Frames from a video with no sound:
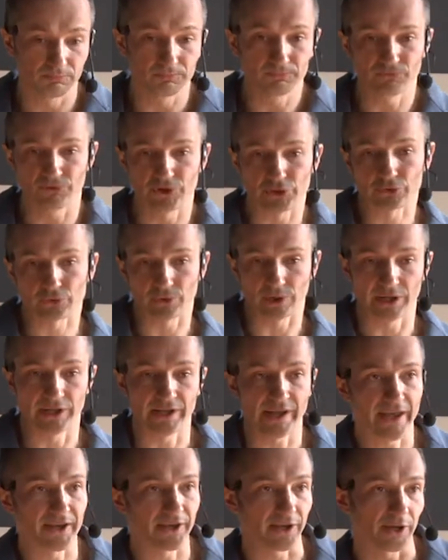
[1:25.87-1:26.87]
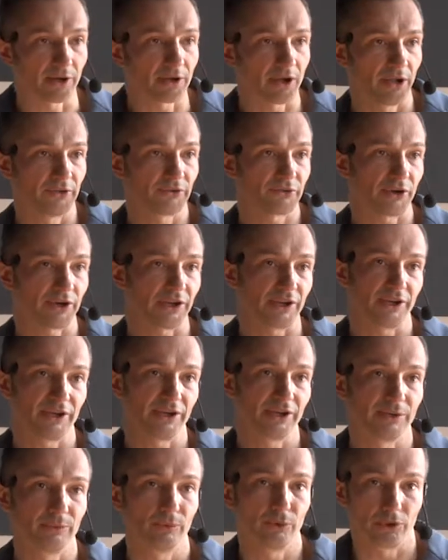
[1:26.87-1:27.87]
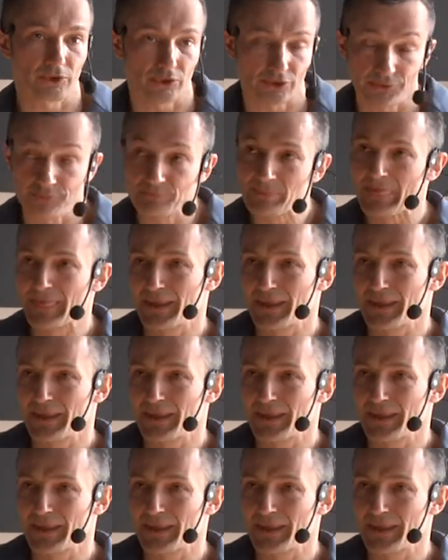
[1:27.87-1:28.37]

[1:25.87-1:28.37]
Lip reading: virtually any country in the world,